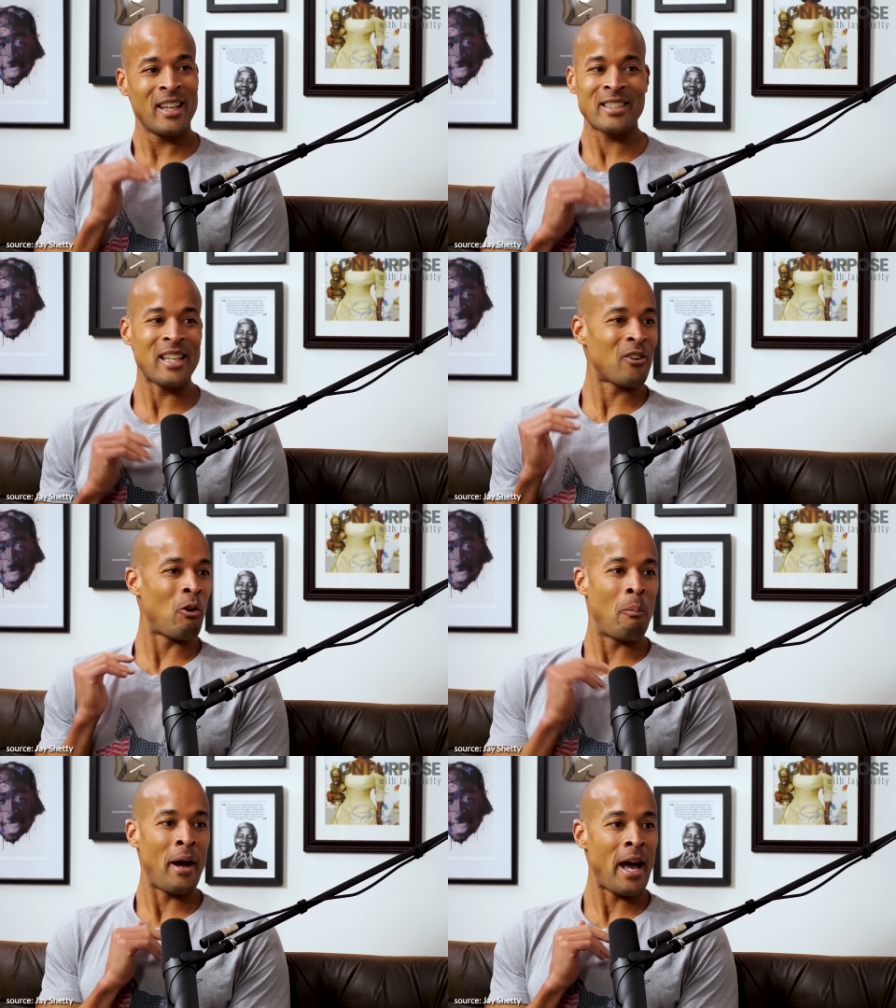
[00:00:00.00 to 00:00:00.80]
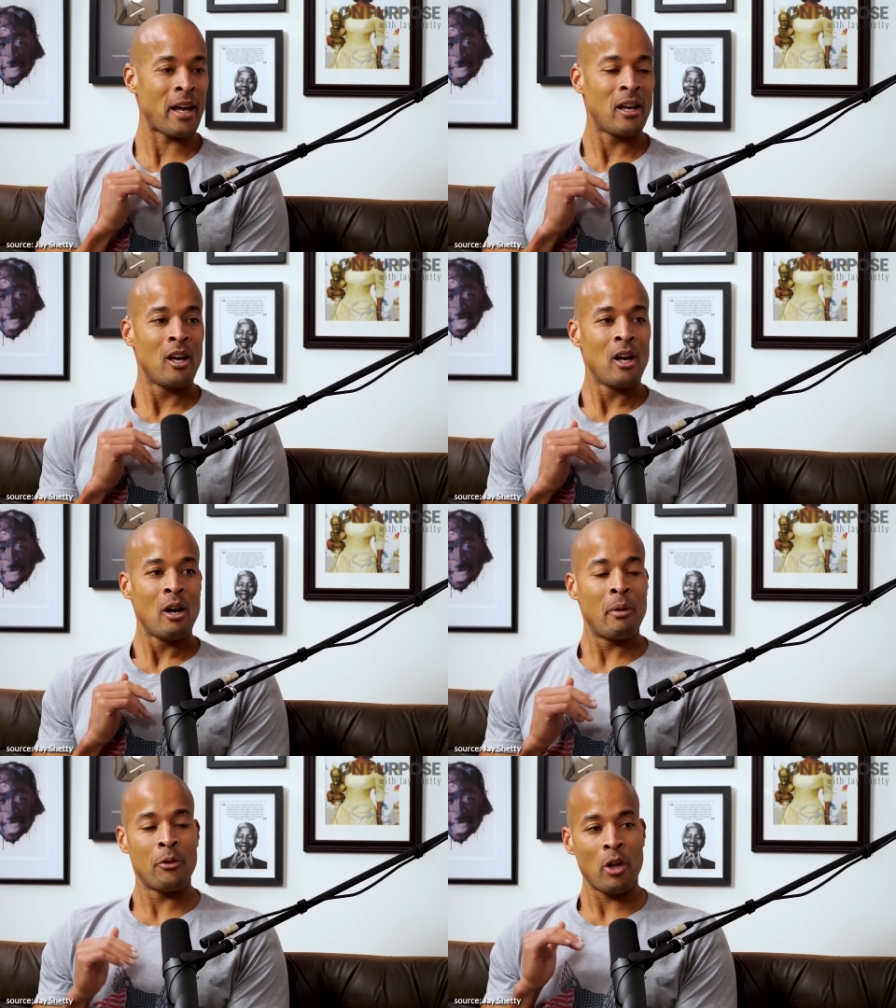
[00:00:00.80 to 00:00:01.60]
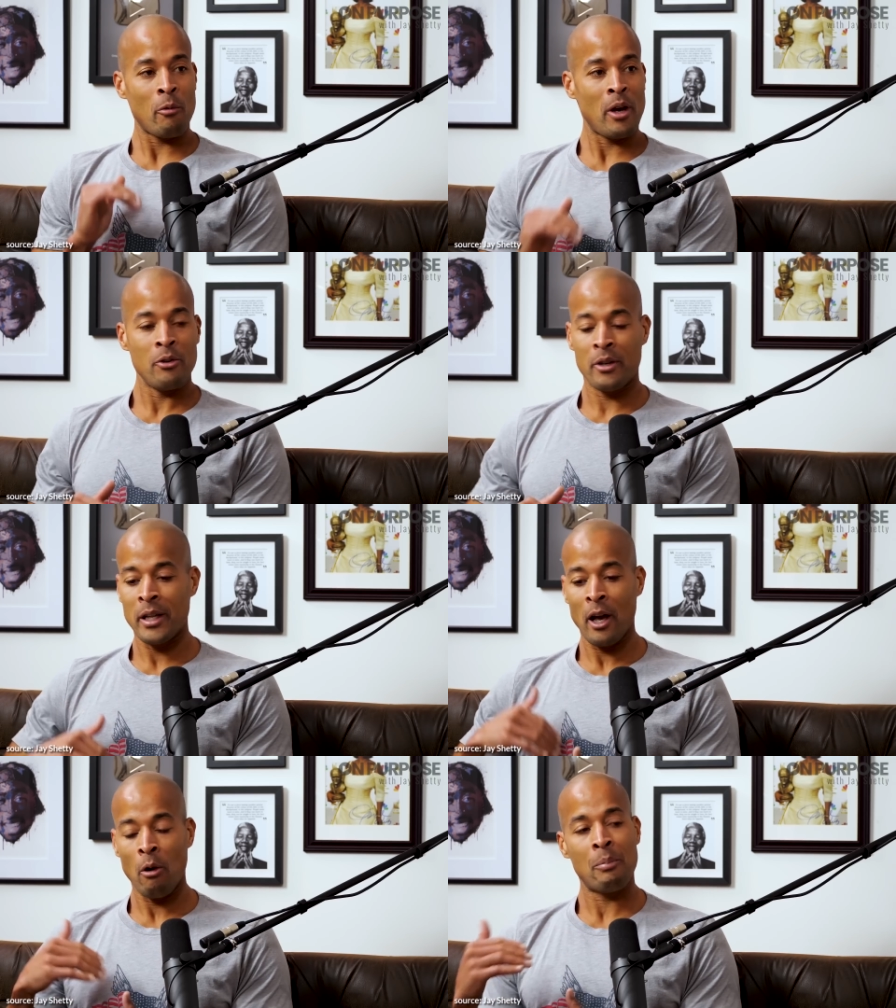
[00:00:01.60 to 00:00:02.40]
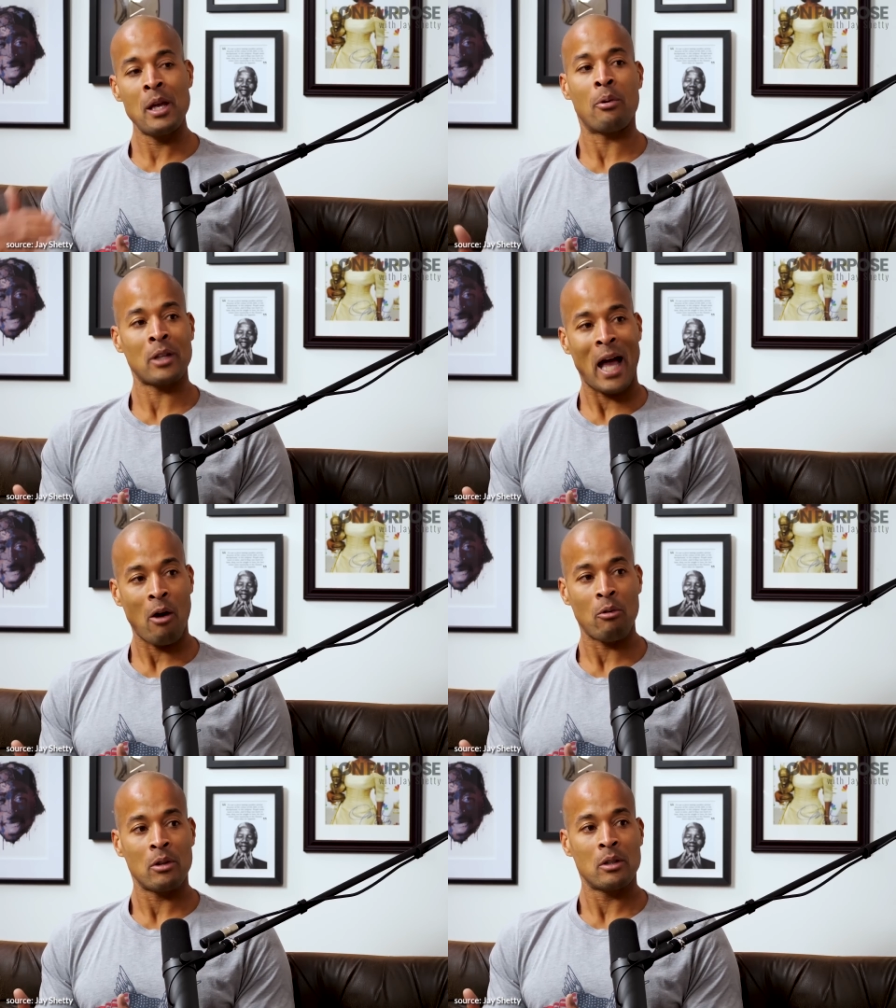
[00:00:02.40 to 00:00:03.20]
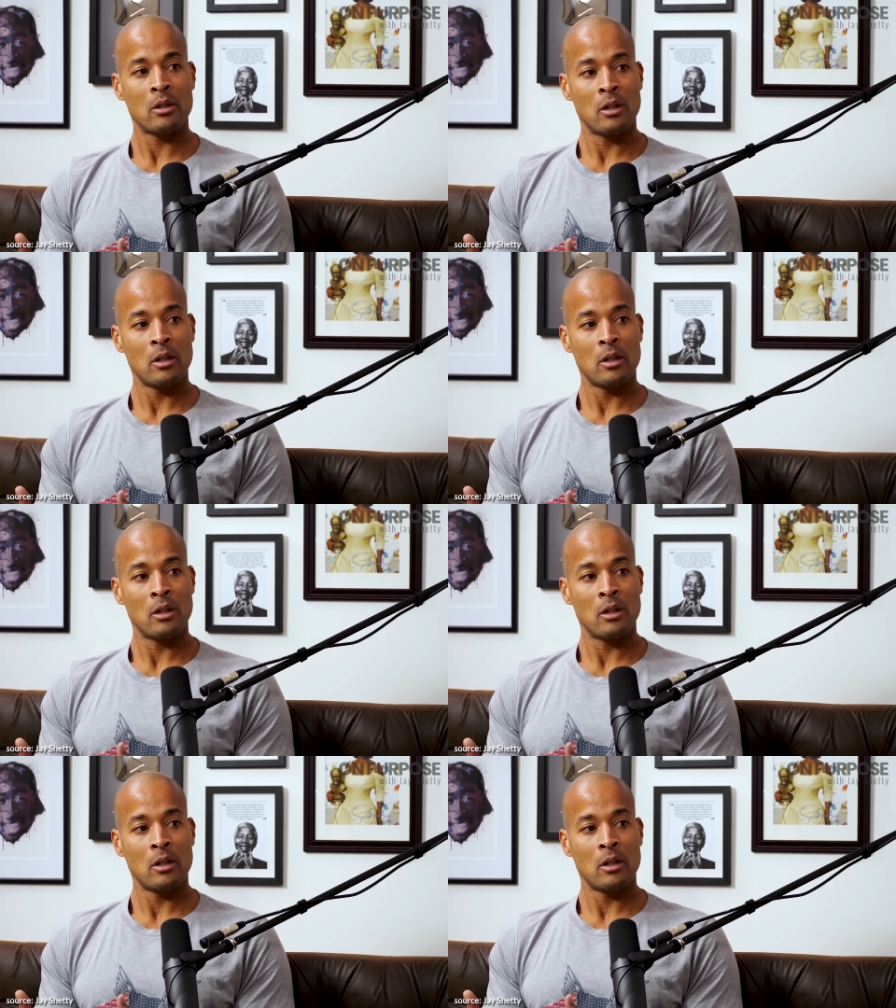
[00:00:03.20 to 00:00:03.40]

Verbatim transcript: Let's not go back. But the only way you can help people out